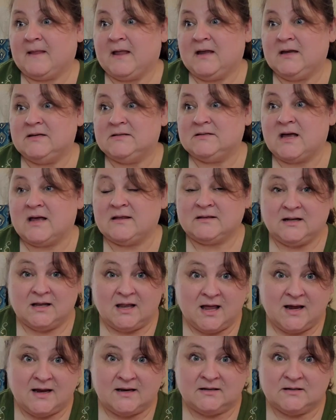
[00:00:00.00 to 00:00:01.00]
he's got the
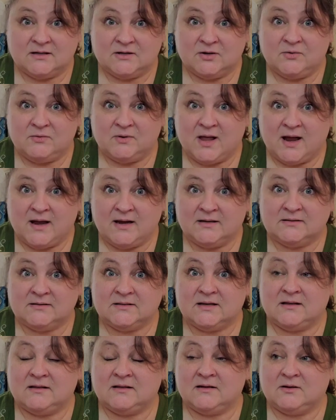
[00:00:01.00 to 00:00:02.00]
light, the new light,
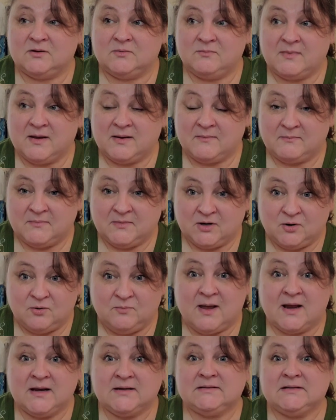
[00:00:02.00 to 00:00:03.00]
and the new me new
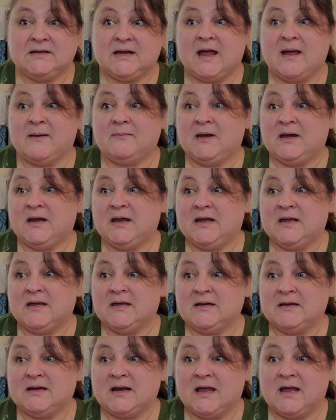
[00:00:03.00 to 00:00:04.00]
medicine cabinet in,